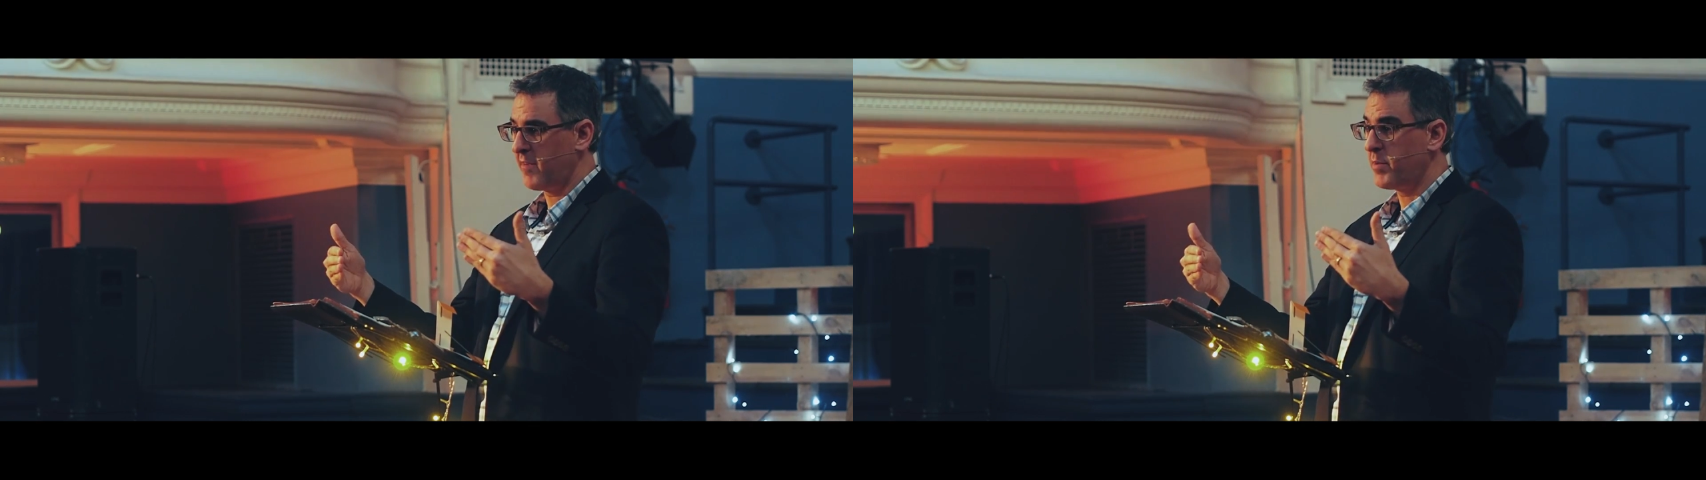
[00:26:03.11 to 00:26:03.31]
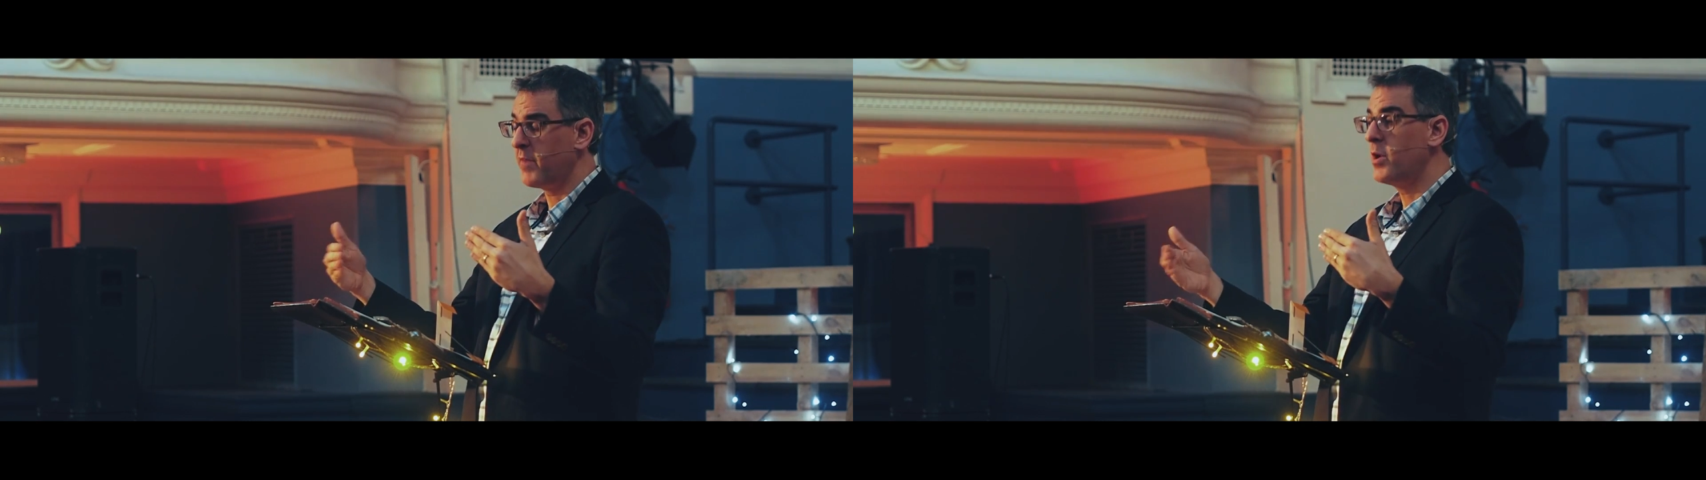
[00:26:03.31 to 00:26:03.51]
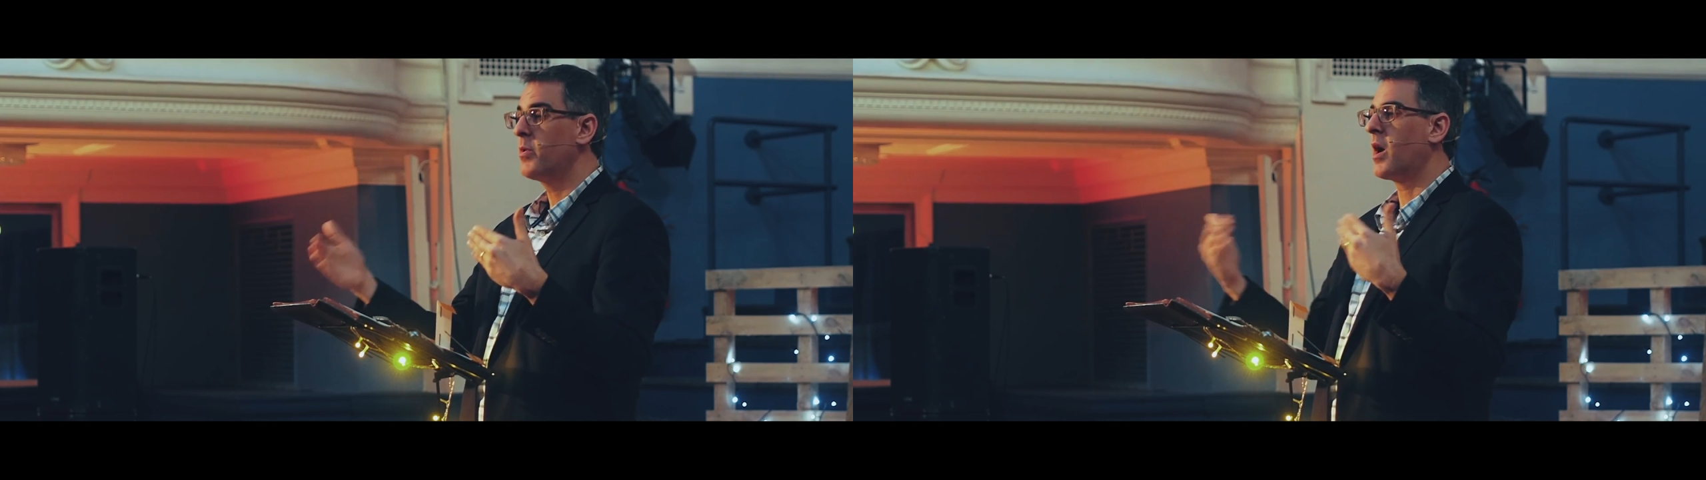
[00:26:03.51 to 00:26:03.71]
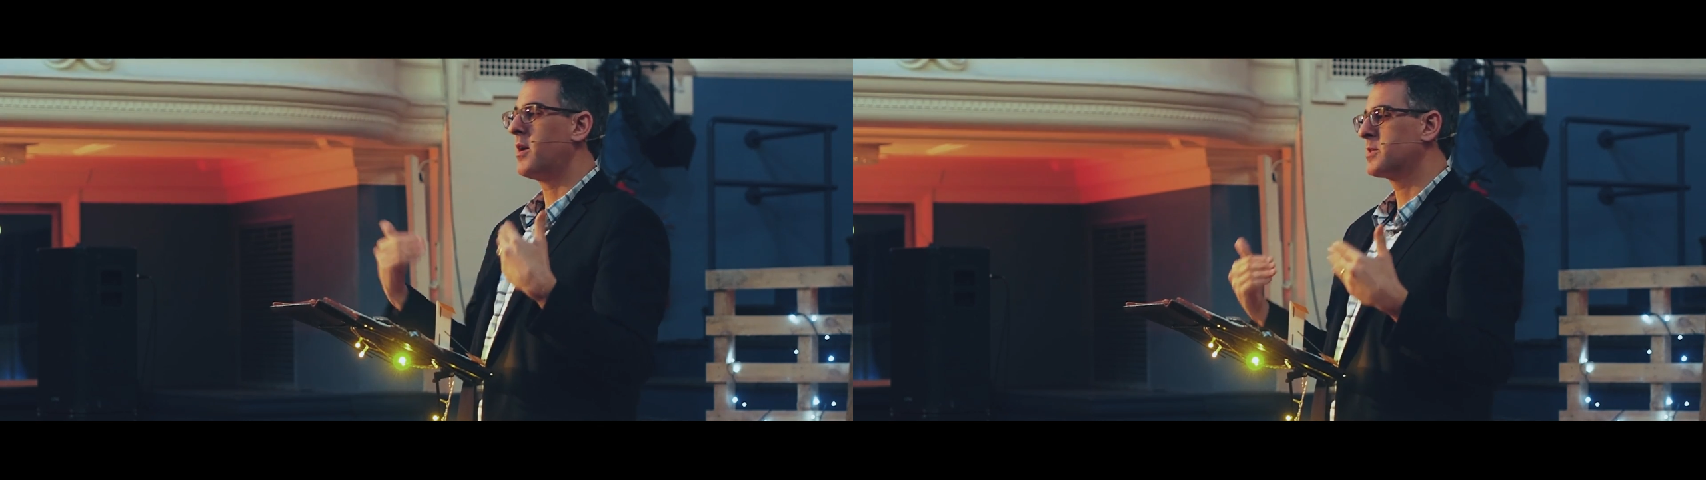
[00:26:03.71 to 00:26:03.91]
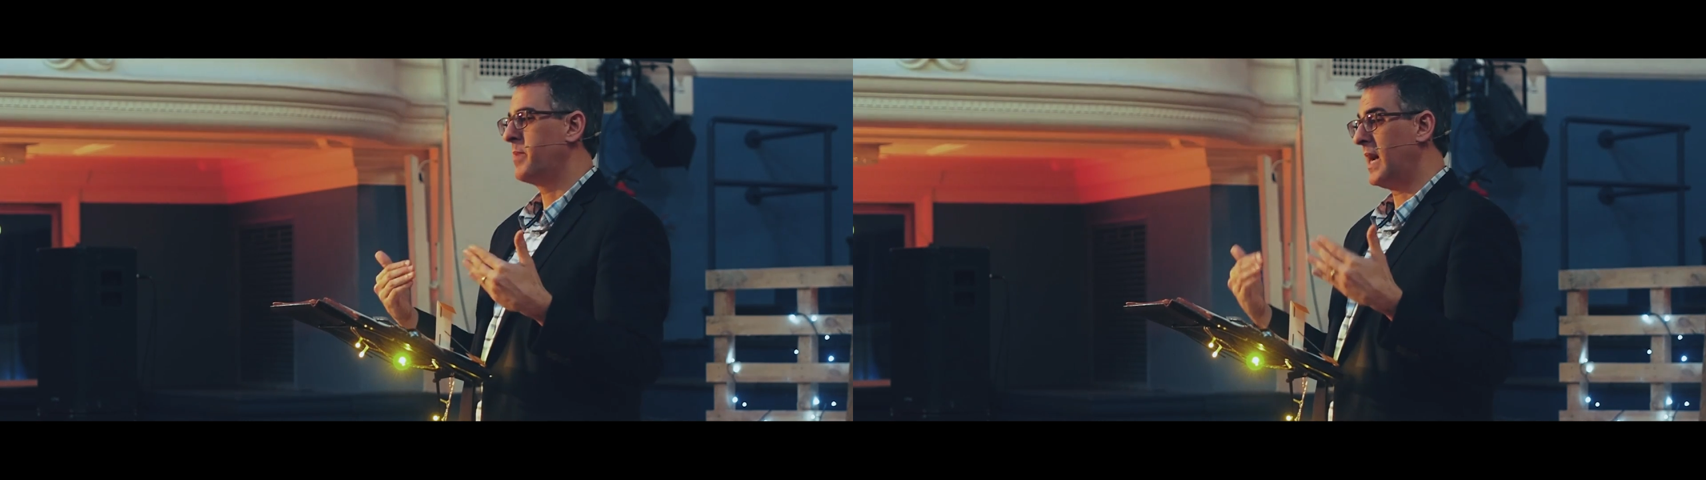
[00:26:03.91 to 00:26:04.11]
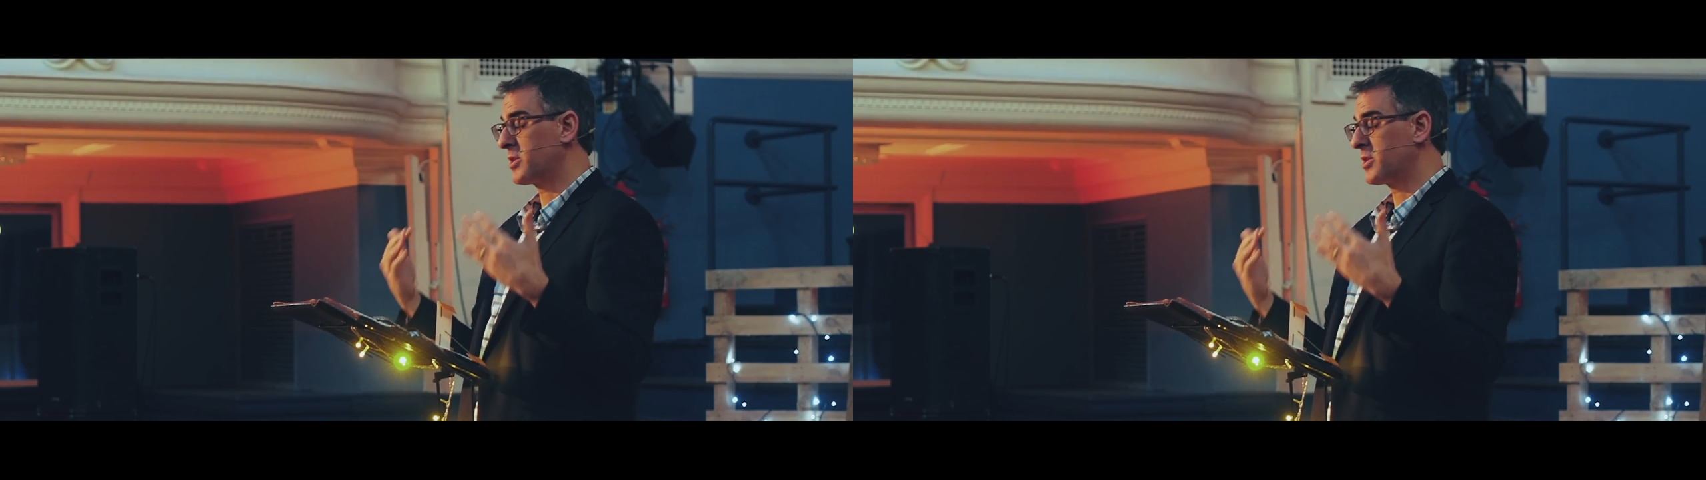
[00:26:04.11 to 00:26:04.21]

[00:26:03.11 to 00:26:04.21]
but if you had asked me as a